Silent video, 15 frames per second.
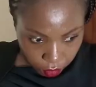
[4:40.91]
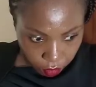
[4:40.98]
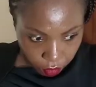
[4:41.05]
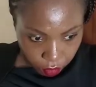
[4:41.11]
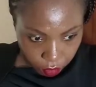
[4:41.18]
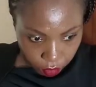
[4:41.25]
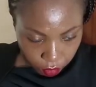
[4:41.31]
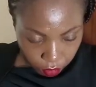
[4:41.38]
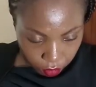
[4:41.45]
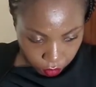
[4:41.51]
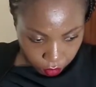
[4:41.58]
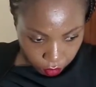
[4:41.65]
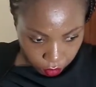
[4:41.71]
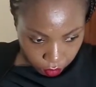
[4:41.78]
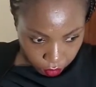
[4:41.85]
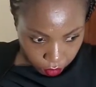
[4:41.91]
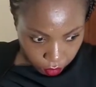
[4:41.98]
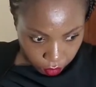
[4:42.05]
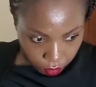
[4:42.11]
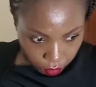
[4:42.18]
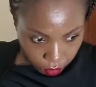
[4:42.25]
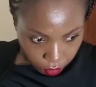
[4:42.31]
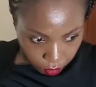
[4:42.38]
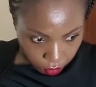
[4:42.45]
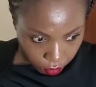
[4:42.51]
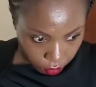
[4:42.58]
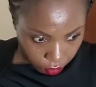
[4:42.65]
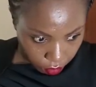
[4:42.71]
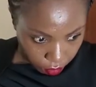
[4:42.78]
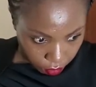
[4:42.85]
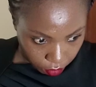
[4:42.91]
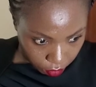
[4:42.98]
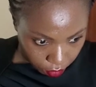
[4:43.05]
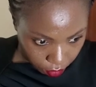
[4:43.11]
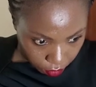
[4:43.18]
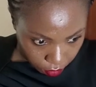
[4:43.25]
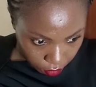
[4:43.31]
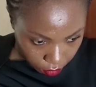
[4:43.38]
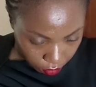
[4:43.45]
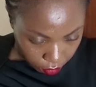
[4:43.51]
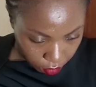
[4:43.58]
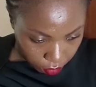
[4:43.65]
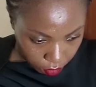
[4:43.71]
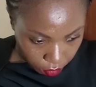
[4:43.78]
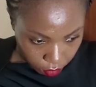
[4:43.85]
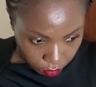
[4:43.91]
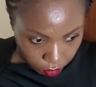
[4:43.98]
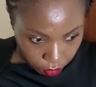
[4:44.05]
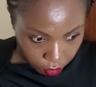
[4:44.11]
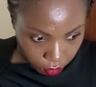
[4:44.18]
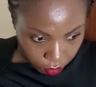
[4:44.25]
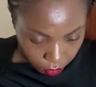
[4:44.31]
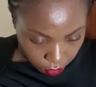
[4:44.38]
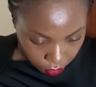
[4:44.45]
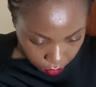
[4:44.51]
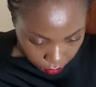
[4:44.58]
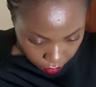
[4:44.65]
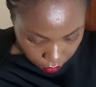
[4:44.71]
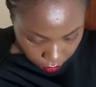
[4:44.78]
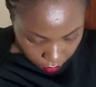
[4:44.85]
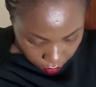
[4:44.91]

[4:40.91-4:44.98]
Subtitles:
Nobody speaks.